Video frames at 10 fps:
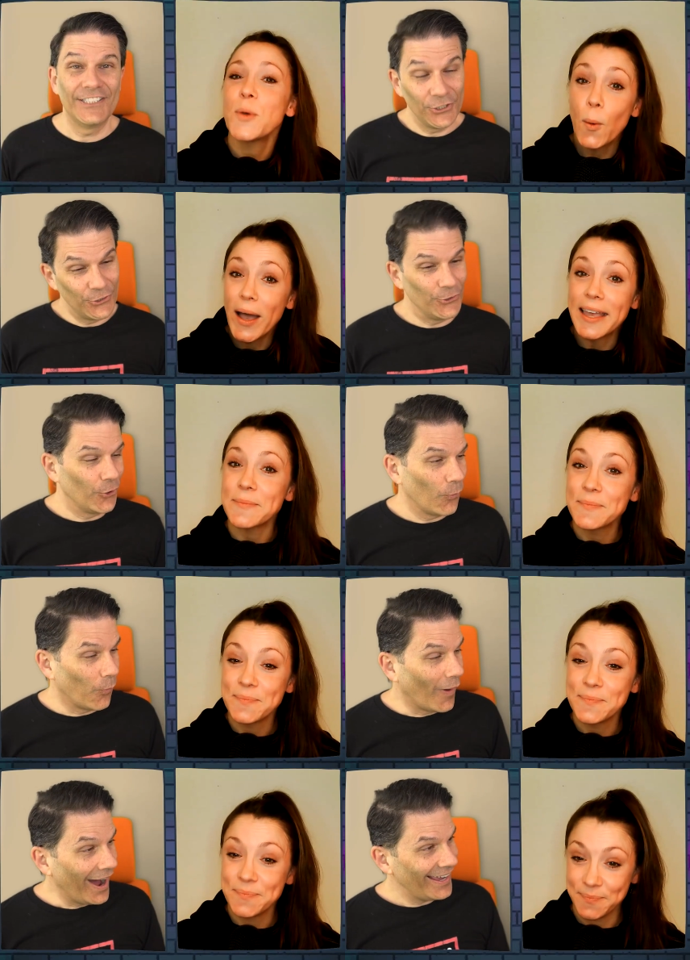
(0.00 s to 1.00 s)
Speaker 1: do you know
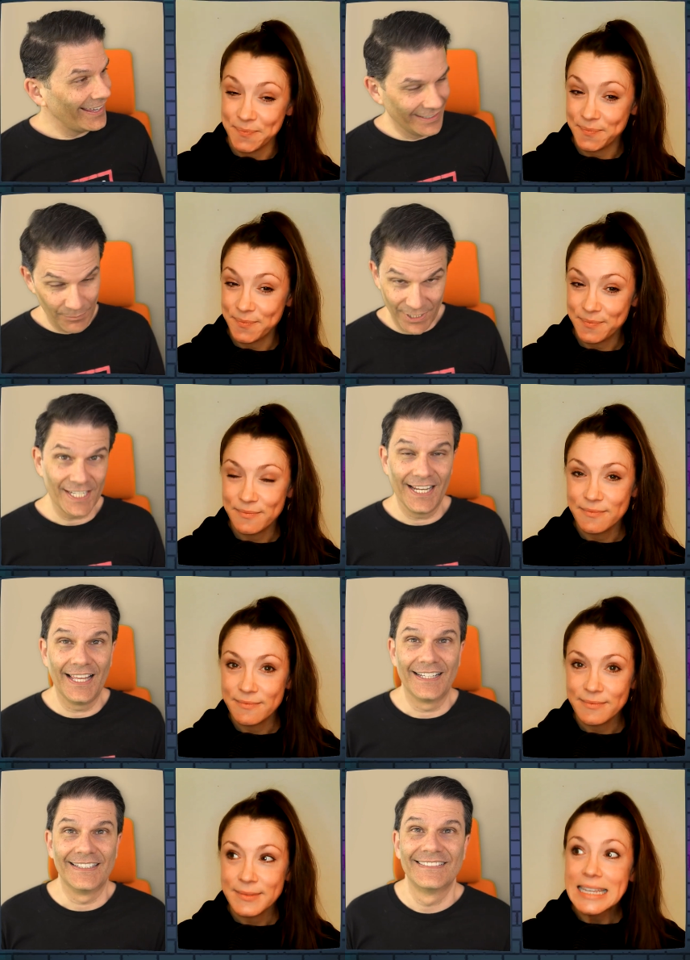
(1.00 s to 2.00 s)
why,
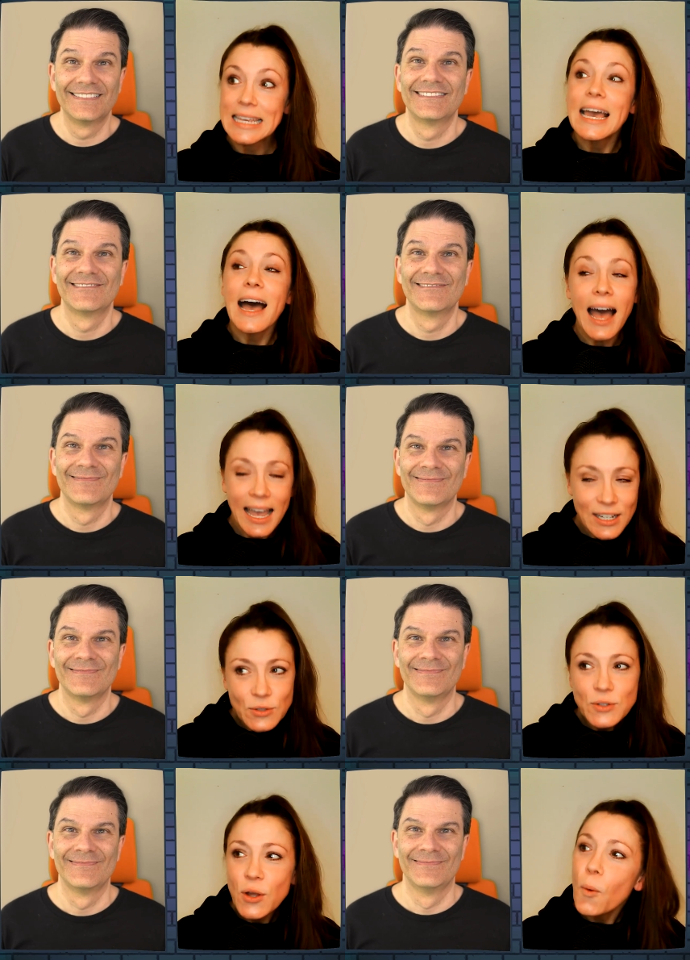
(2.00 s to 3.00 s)
Michaela?
Speaker 2: I do
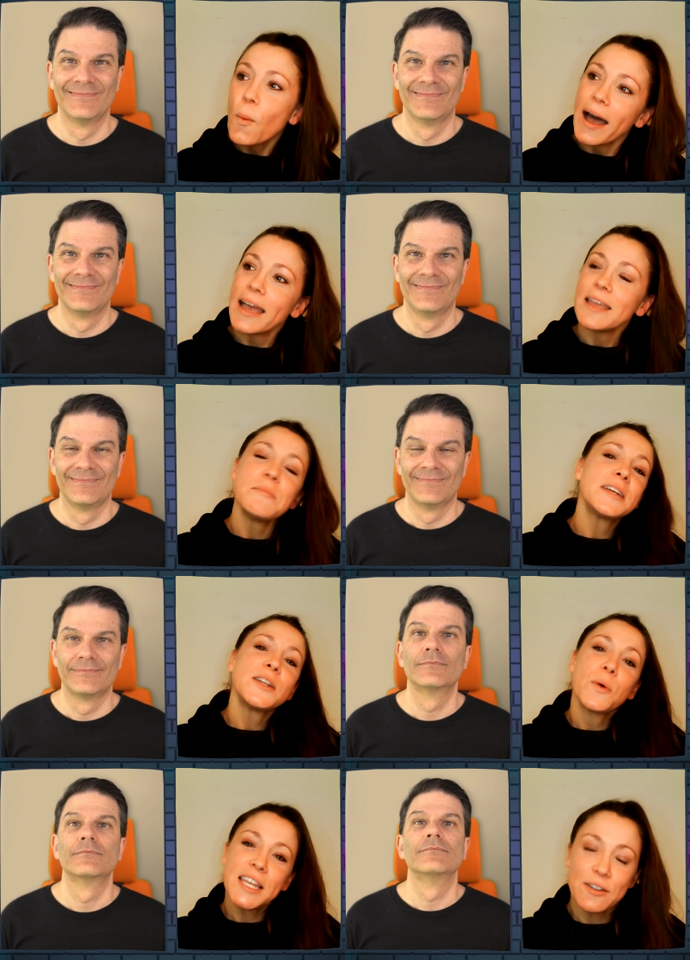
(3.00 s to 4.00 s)
know why, but I
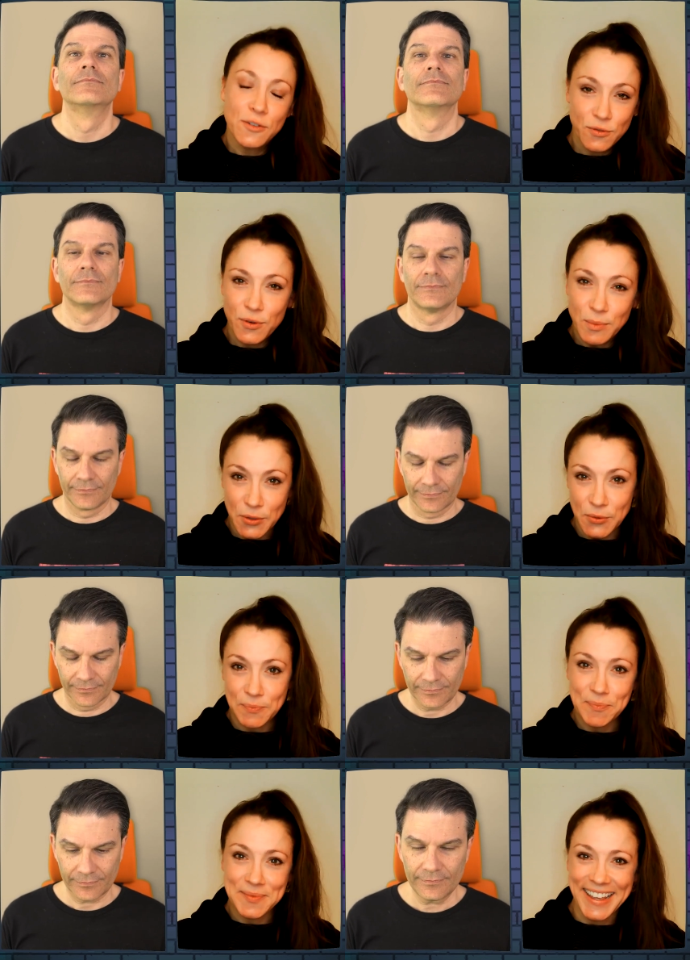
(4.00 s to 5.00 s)
want to hear it from you.
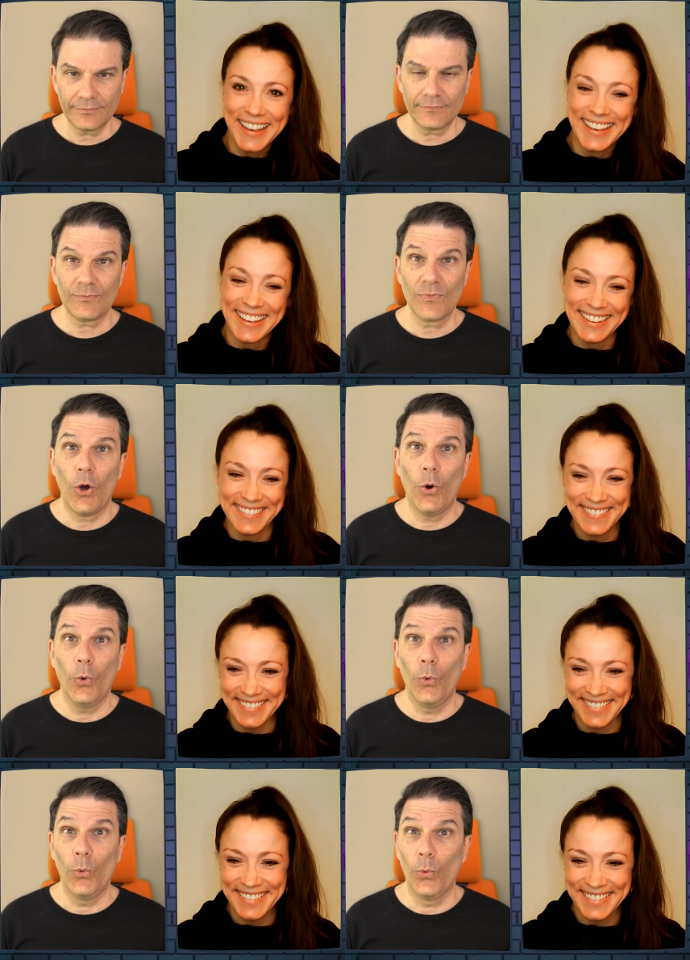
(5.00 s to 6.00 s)

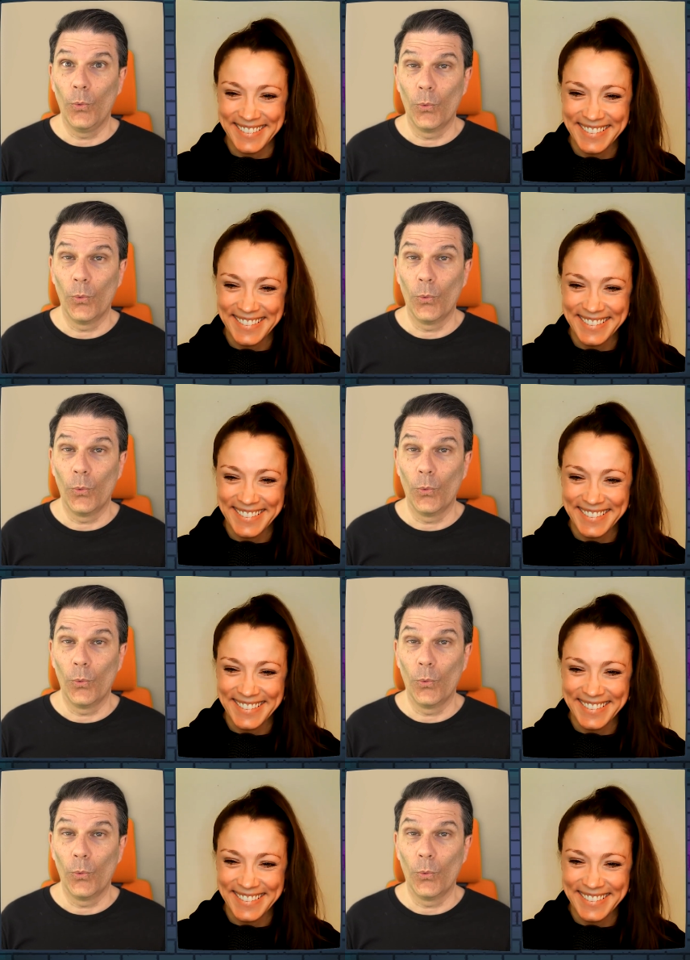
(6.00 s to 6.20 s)
oh.